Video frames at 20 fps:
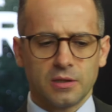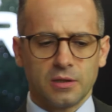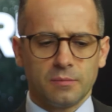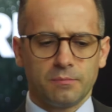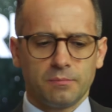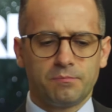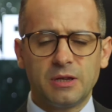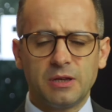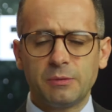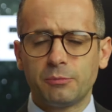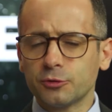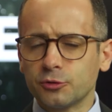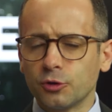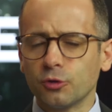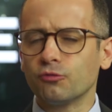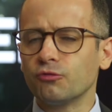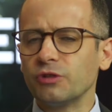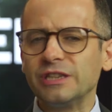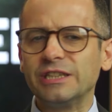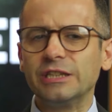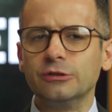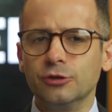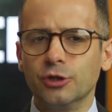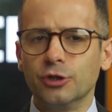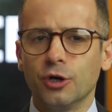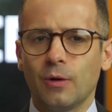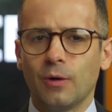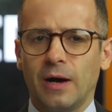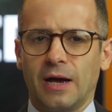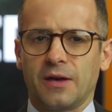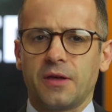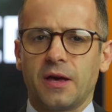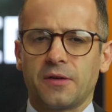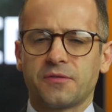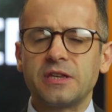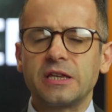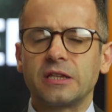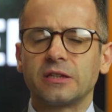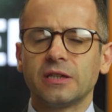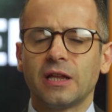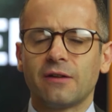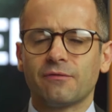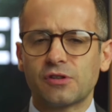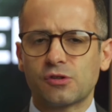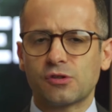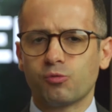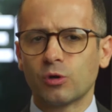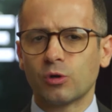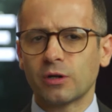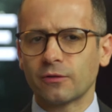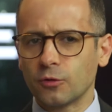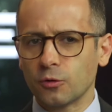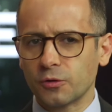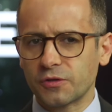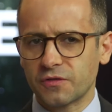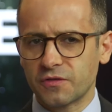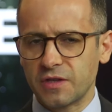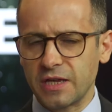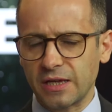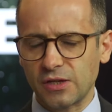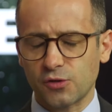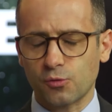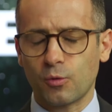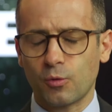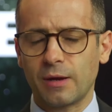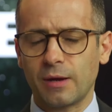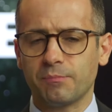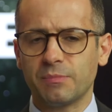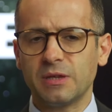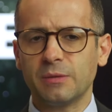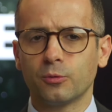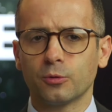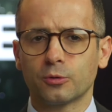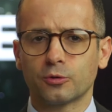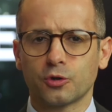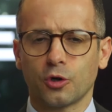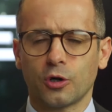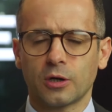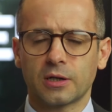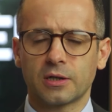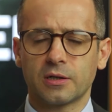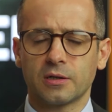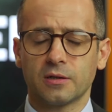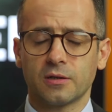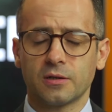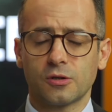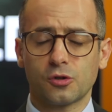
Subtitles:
people don't really know. I think love is one of those things where people talk